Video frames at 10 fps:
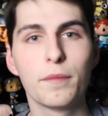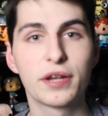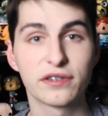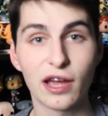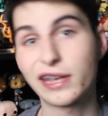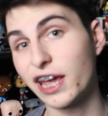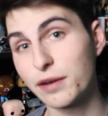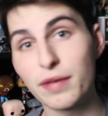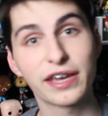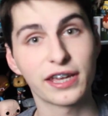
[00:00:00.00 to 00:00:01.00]
because I
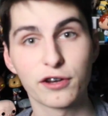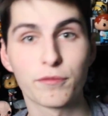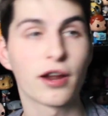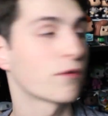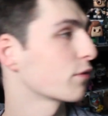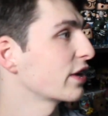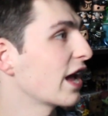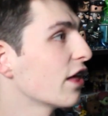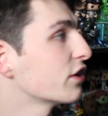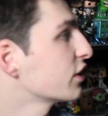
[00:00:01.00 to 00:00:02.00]
can make it a
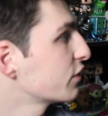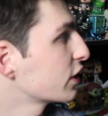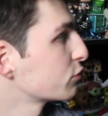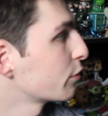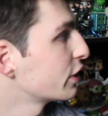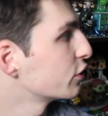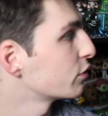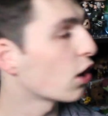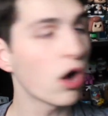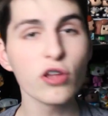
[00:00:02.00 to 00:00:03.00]
reality if you guys want me to do
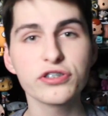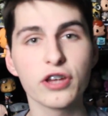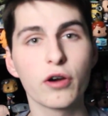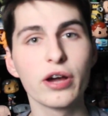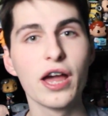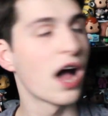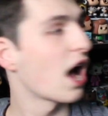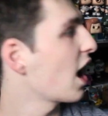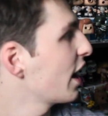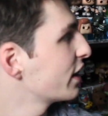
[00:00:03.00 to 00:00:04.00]
it. Also,
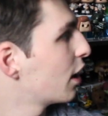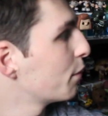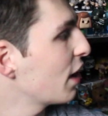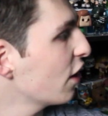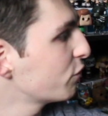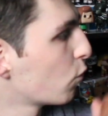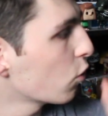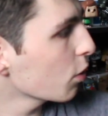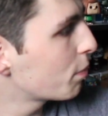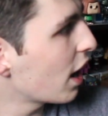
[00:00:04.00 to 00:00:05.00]
I have
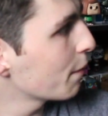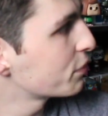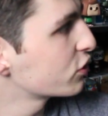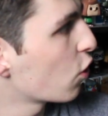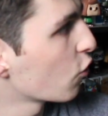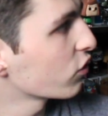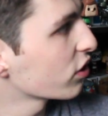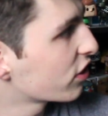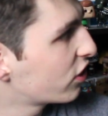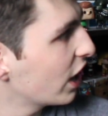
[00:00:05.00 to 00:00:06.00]
more Pops
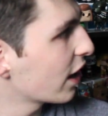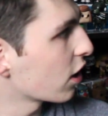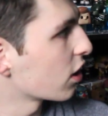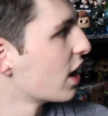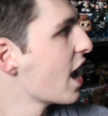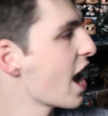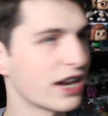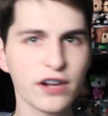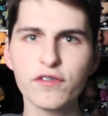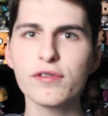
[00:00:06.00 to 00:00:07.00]
over there, and
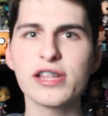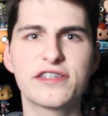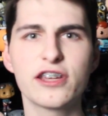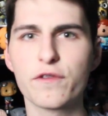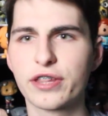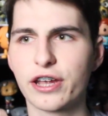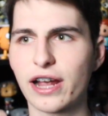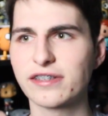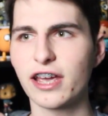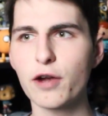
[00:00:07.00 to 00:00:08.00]
I never really sit over there,
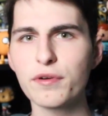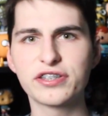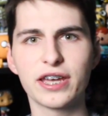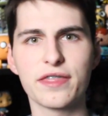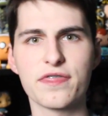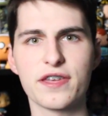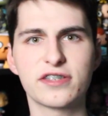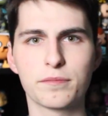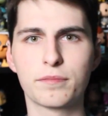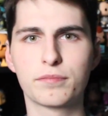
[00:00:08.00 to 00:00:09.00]
guys. I always sit in
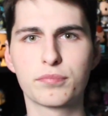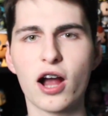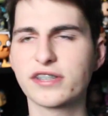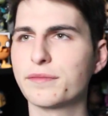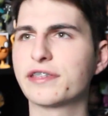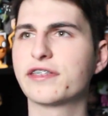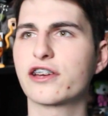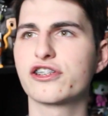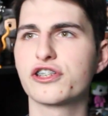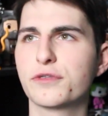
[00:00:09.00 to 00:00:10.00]
this approximate
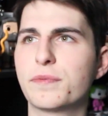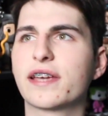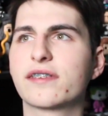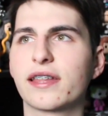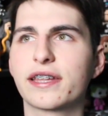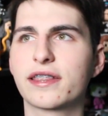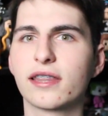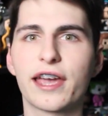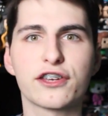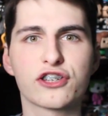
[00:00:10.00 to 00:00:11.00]
section just because I like the light